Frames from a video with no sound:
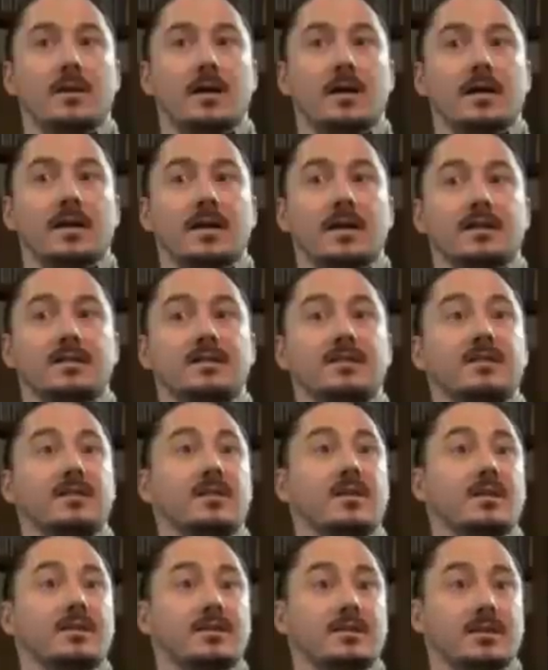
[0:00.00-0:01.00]
I guess,
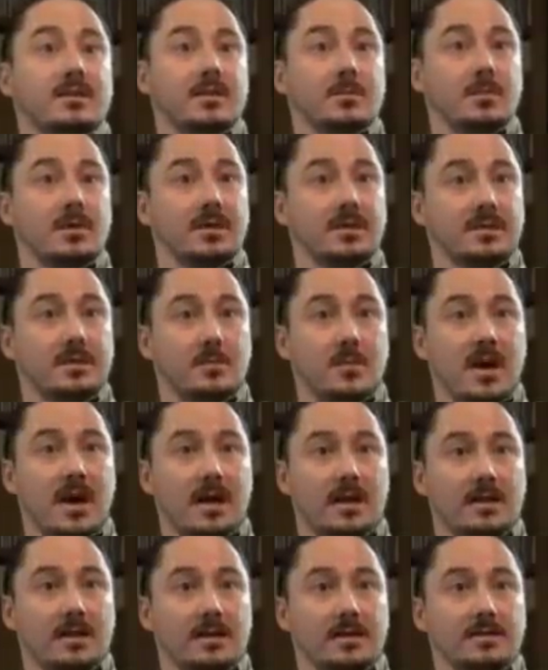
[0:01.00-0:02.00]
solicit the
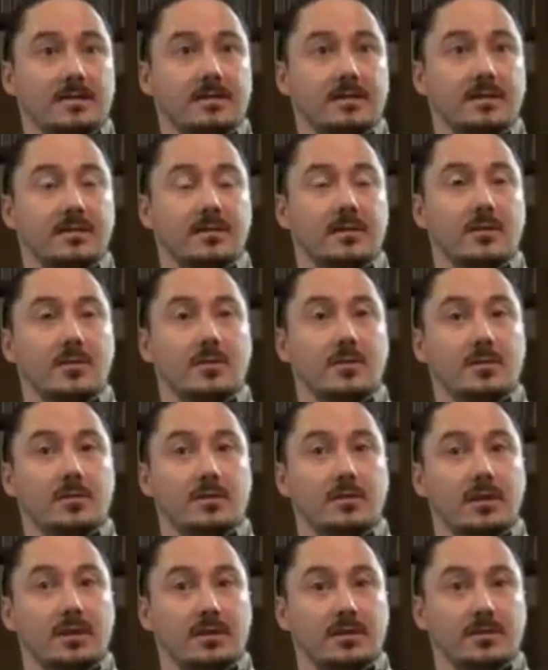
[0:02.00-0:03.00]
municipalities and local
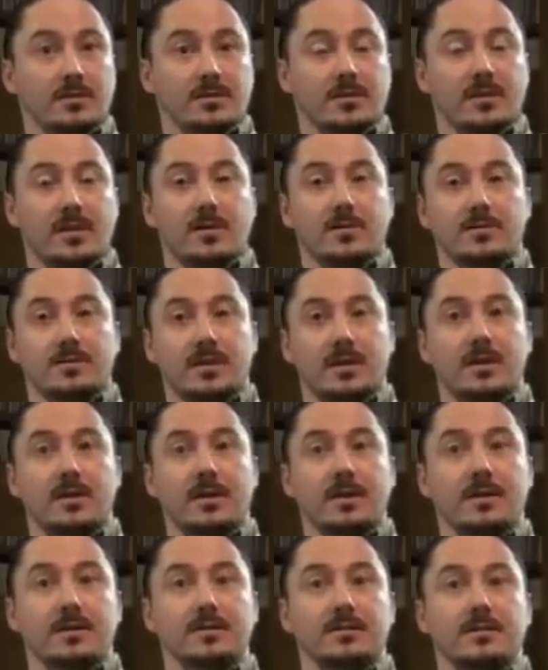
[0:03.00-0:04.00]
leaders of those
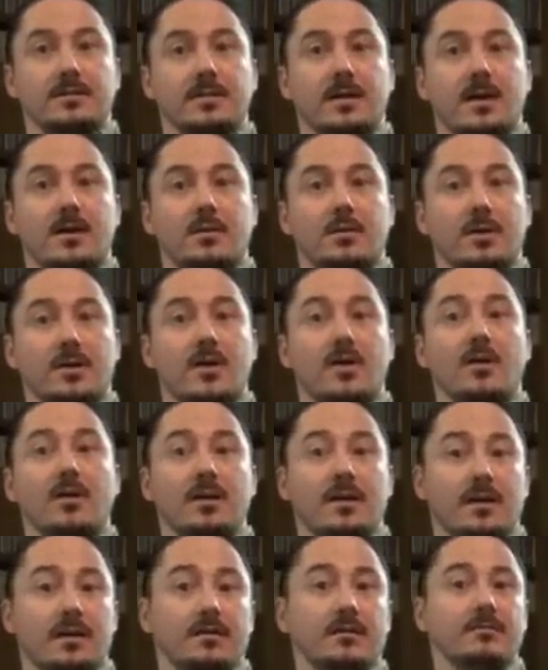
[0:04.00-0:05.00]
areas
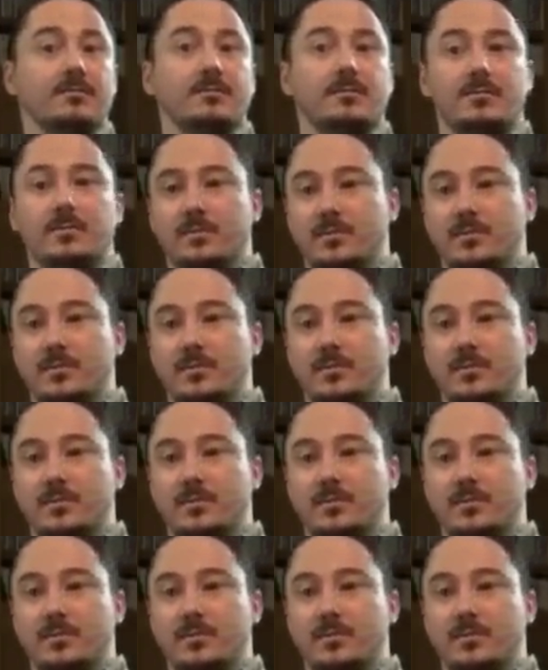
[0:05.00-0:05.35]
regarding